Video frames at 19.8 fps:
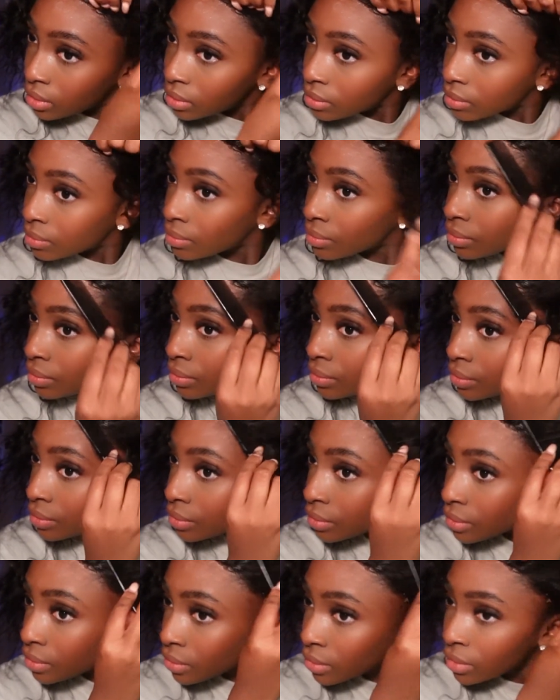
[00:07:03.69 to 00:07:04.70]

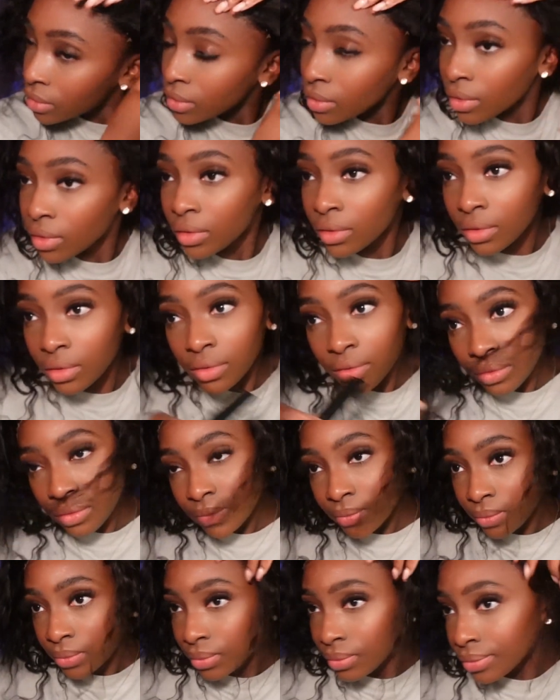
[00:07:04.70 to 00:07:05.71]

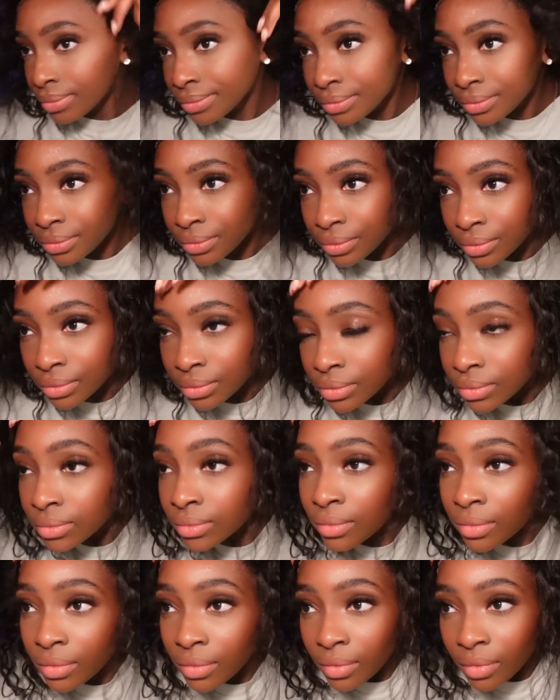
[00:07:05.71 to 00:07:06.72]

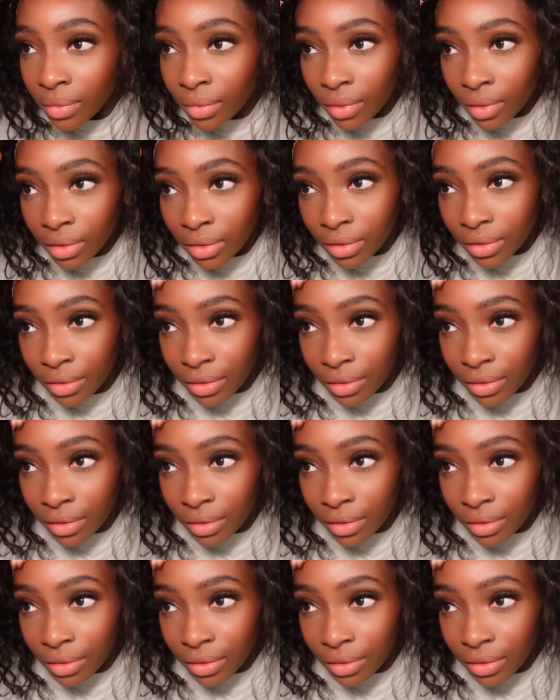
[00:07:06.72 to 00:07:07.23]
(no one is talking)